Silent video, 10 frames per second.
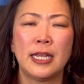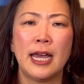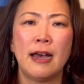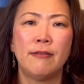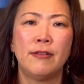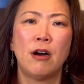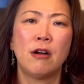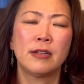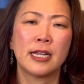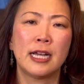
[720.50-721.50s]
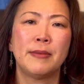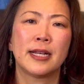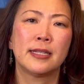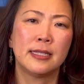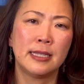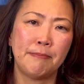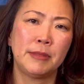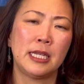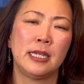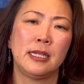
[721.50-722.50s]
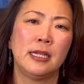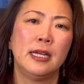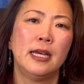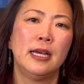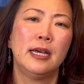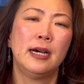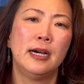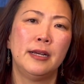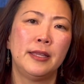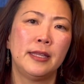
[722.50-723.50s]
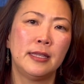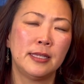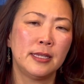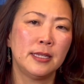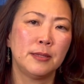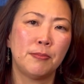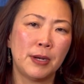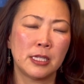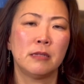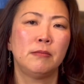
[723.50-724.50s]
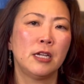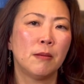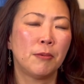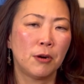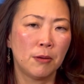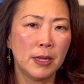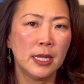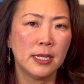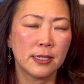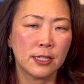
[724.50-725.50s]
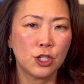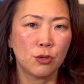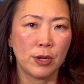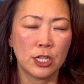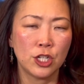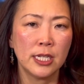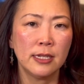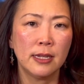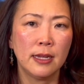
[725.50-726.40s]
have a hard time accepting that this is possibly a permanent situation,